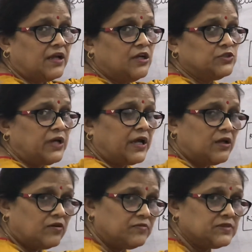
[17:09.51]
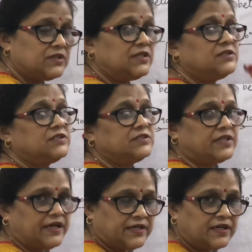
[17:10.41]
So angle of incidence is
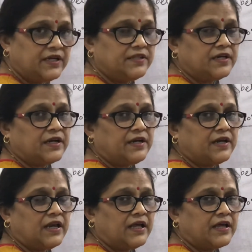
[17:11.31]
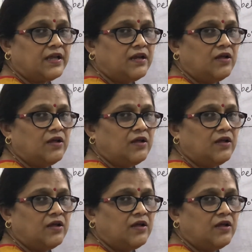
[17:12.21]
greater than the critical angle.